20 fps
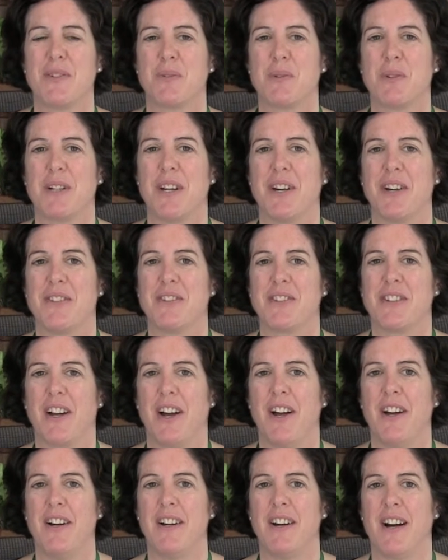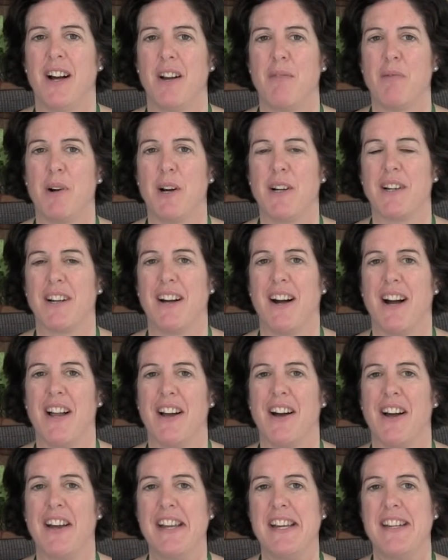Swiderska. I work at
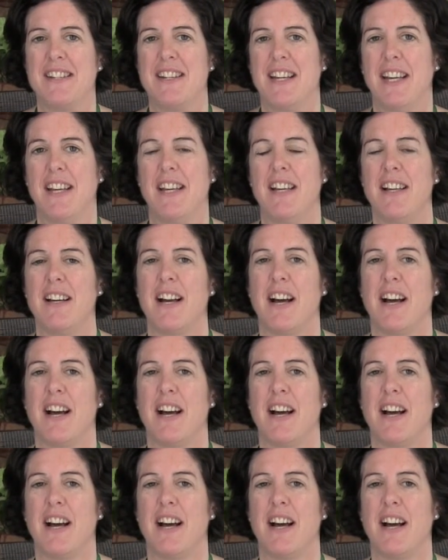IIED